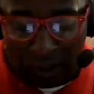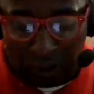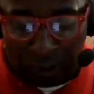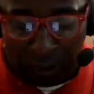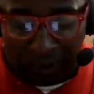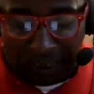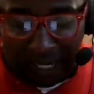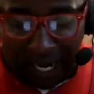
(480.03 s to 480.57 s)

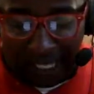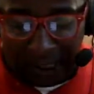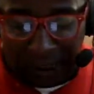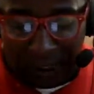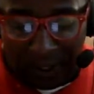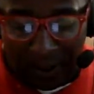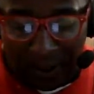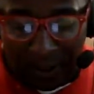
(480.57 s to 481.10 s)
per
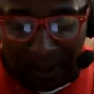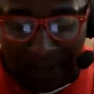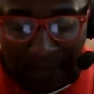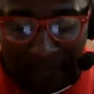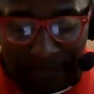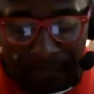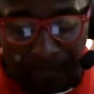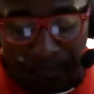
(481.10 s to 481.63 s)
catch.
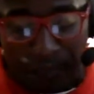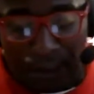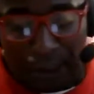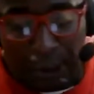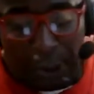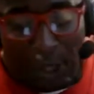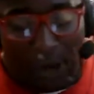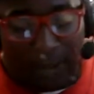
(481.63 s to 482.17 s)

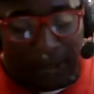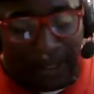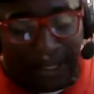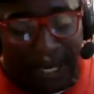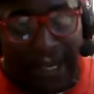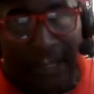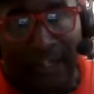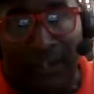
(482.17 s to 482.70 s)
Jerick
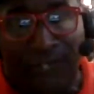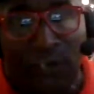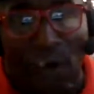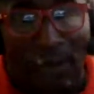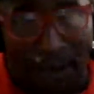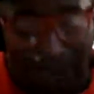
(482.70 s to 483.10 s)
McKinnon, the former